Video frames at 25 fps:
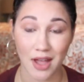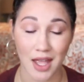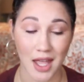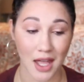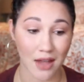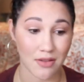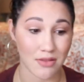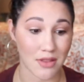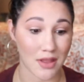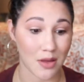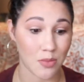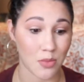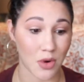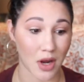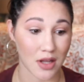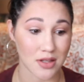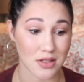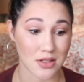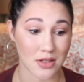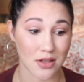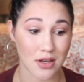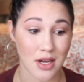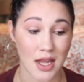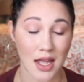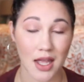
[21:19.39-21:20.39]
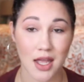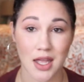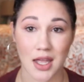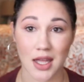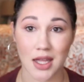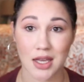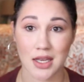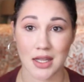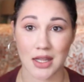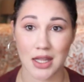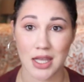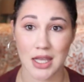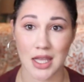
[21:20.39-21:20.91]
I have the bronzer
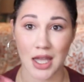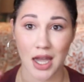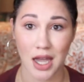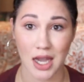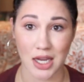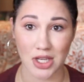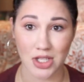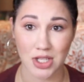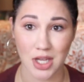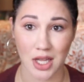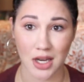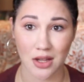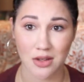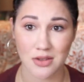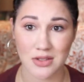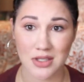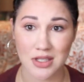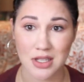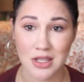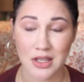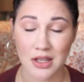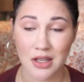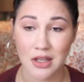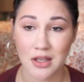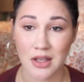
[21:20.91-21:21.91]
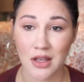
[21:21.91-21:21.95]
and the eyeshadows.